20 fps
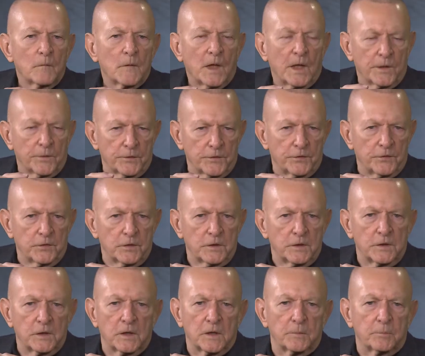I was
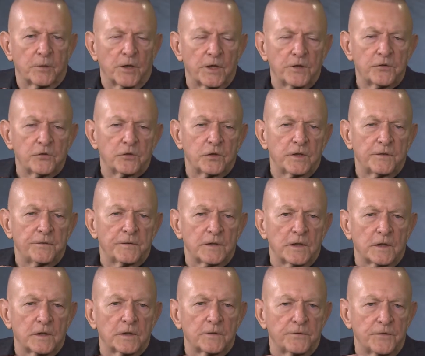the uh, branch chief and
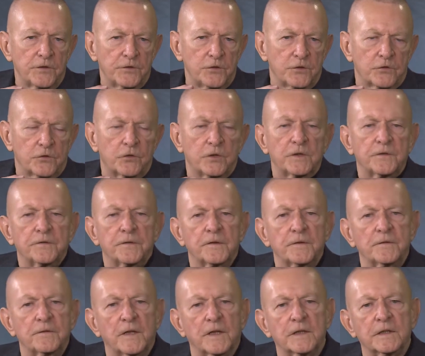then division chief in
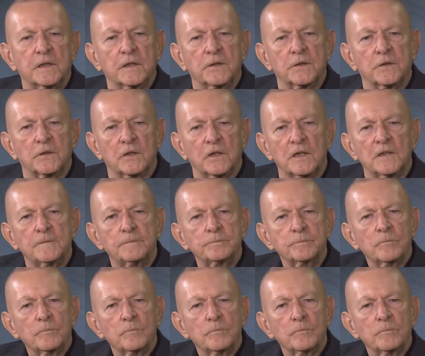flight control.